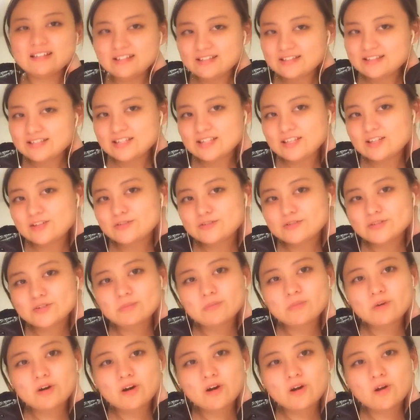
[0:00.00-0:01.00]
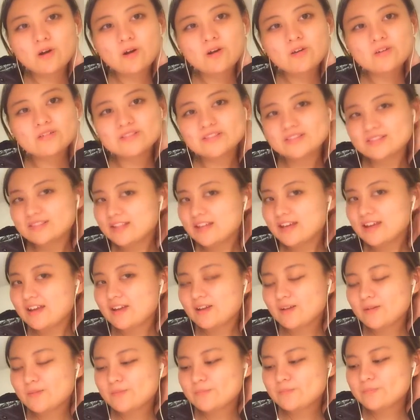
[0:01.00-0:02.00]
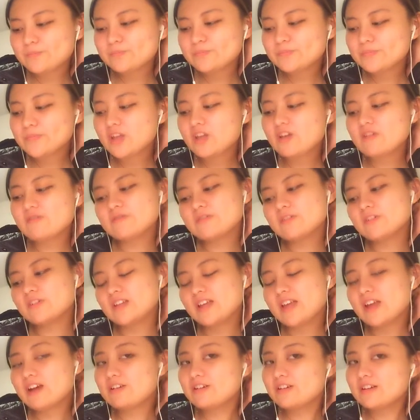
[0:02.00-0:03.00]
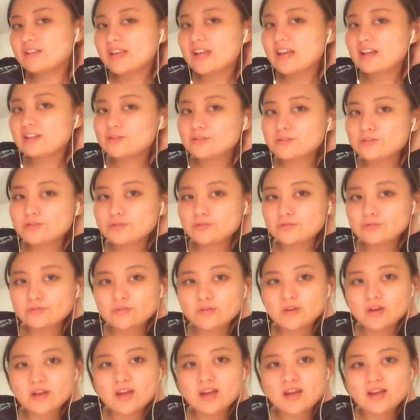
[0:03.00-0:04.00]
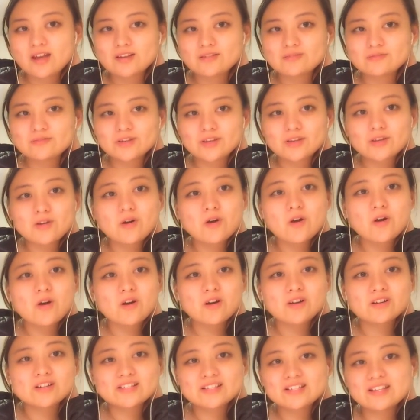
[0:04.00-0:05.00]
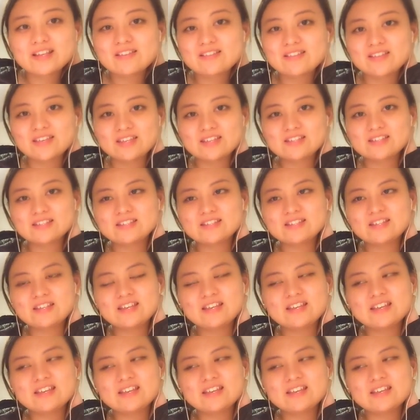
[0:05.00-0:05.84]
see you tomorrow. Hopefully I'll get to record this